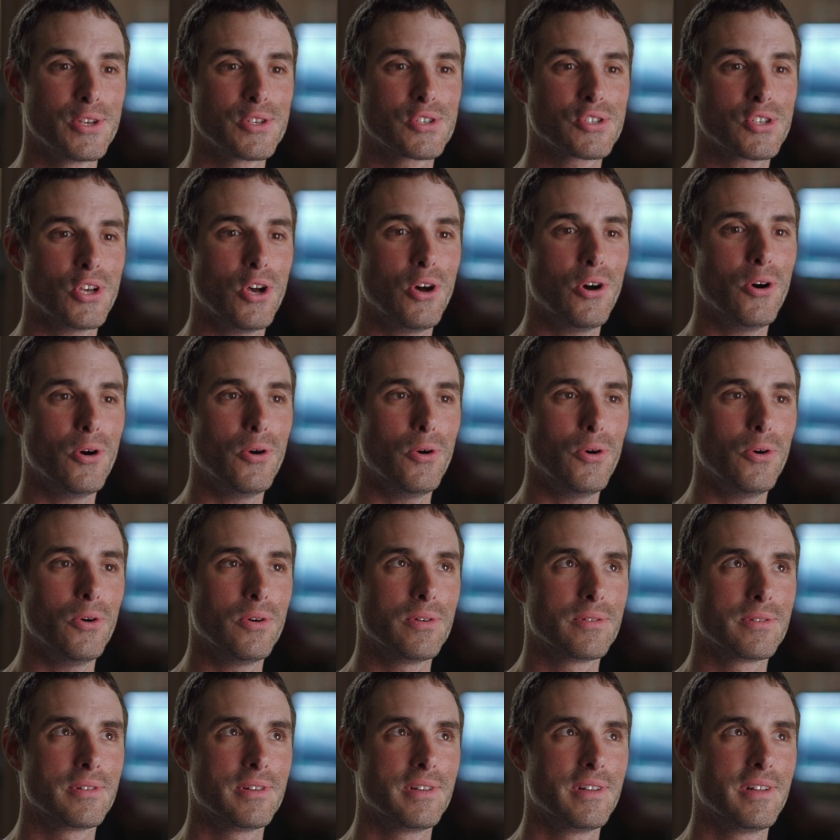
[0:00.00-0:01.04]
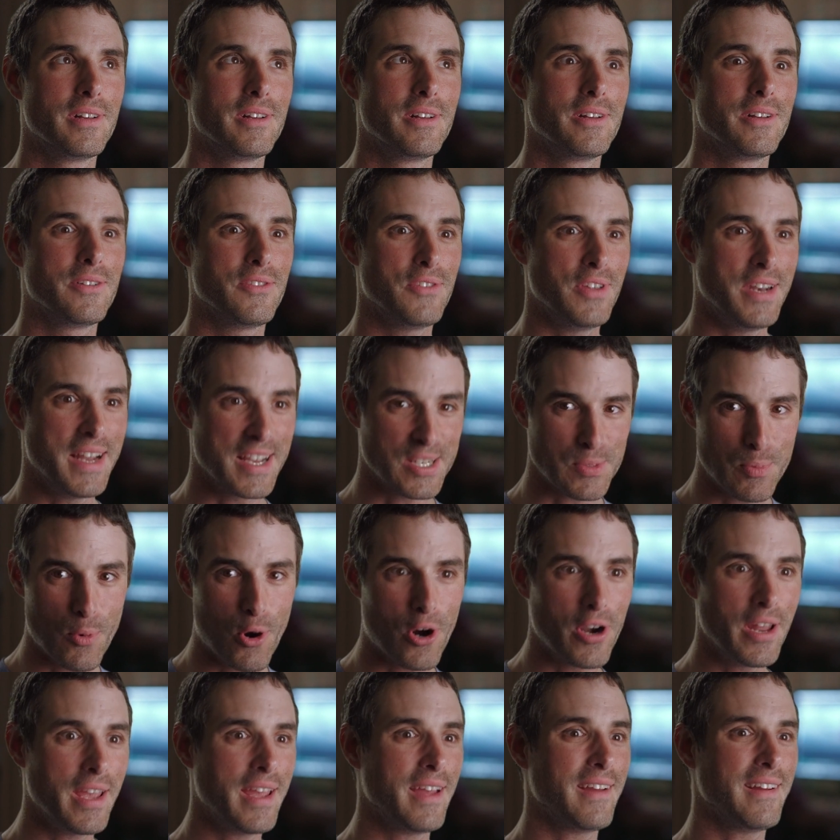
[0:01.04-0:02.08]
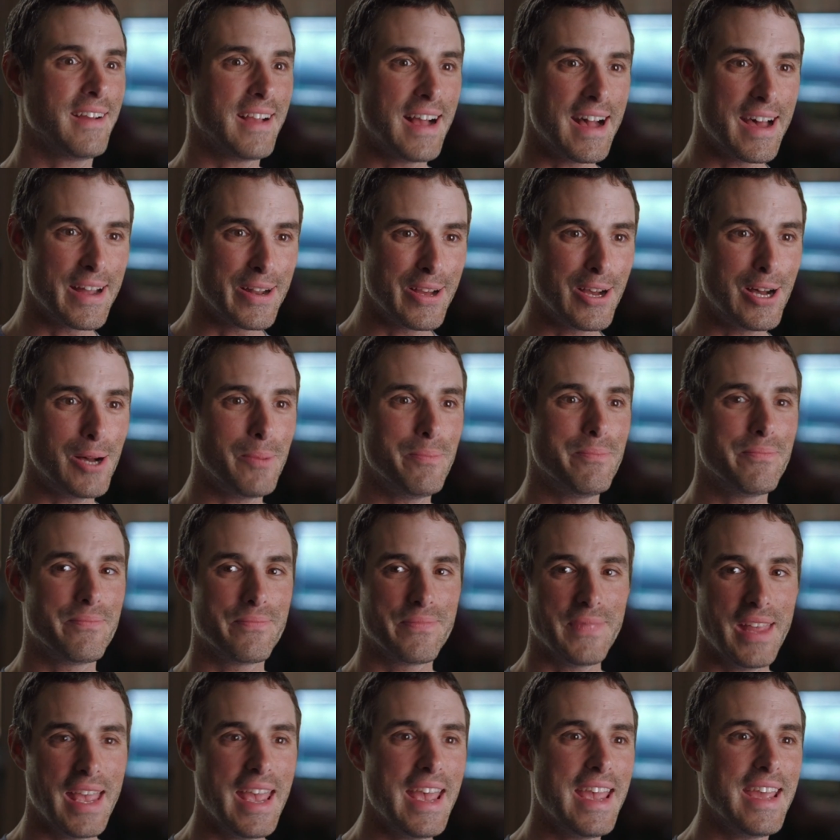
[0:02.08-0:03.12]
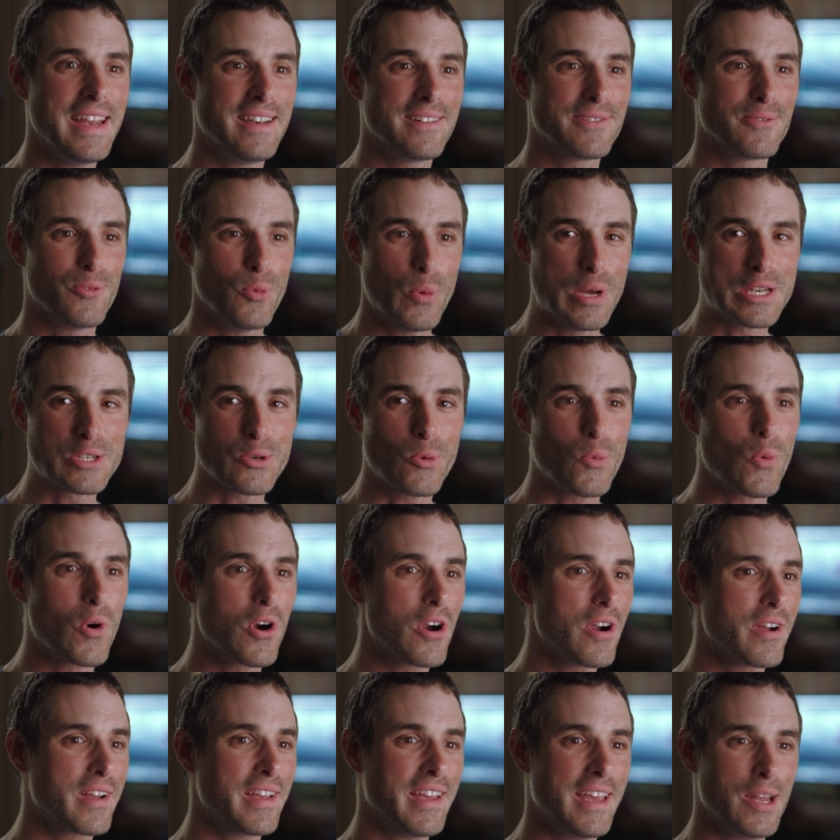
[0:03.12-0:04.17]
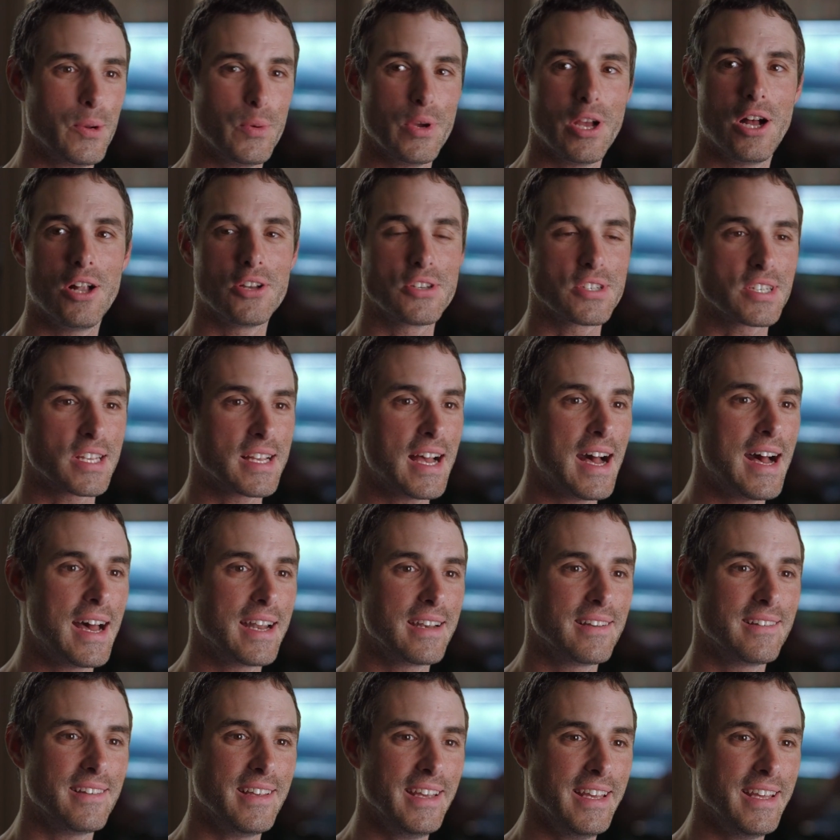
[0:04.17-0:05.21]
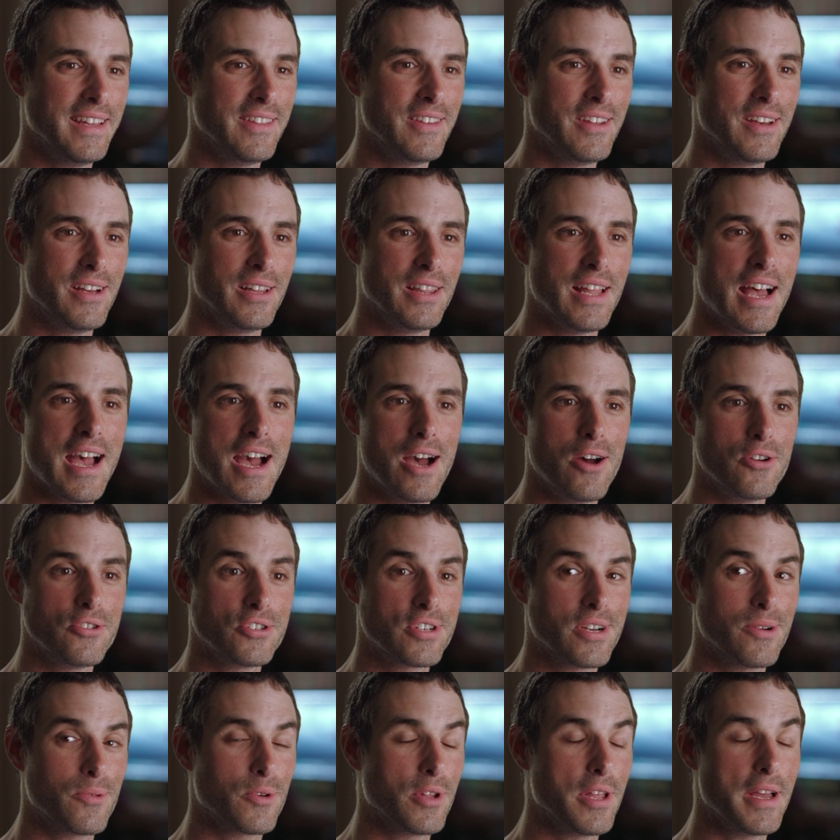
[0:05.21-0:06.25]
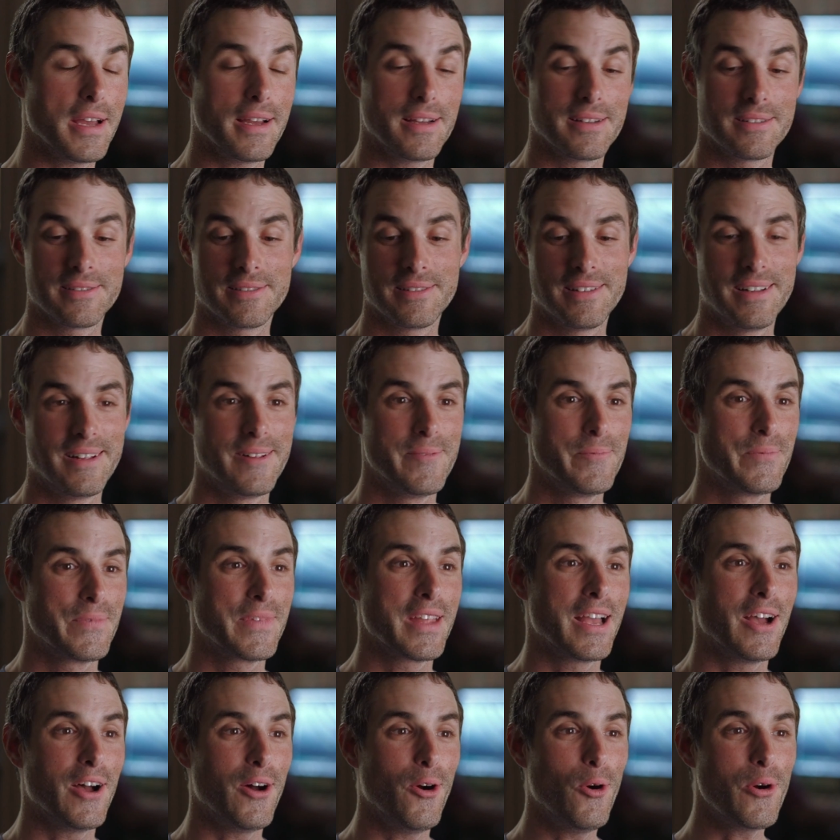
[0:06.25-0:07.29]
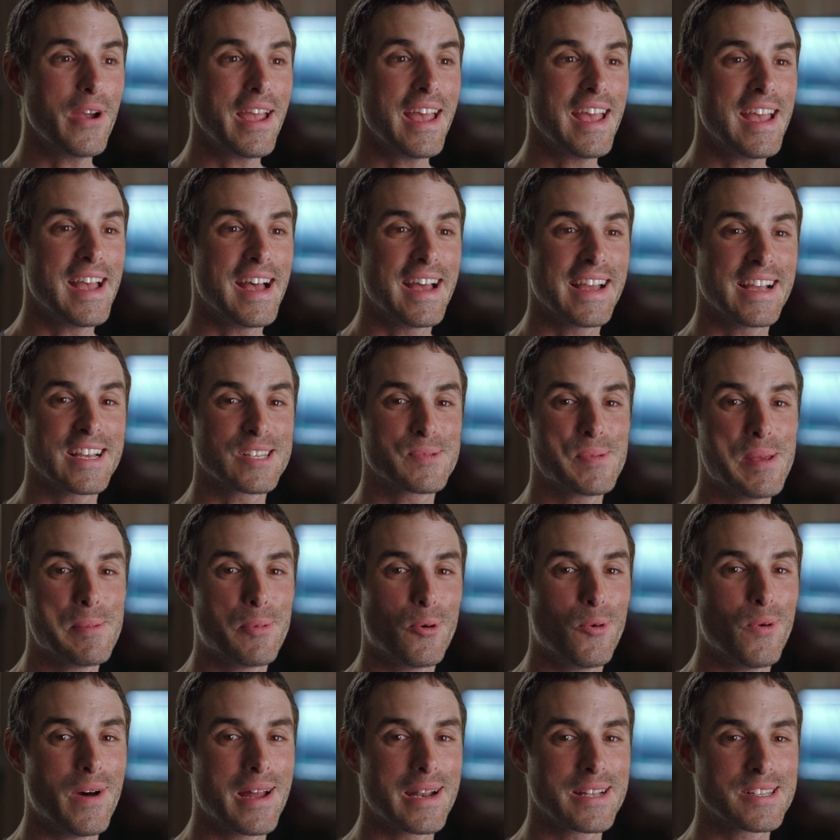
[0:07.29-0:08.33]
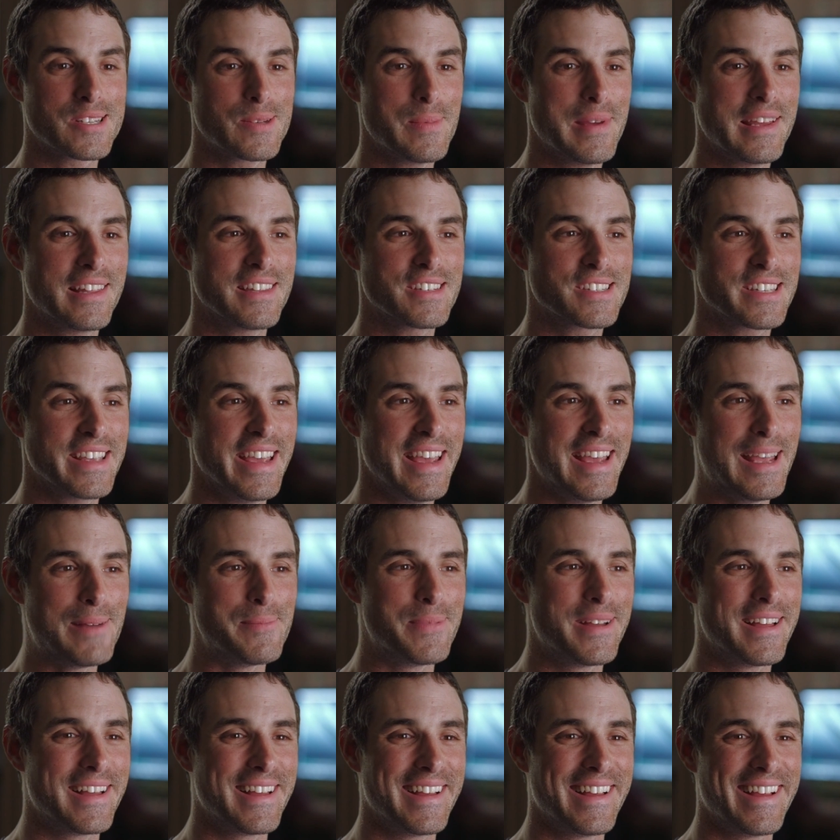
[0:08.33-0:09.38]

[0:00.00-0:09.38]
So the next morning, got up, ate, went to work, and we all just got in the lounge and we're like, okay, I guess people want us to make this game.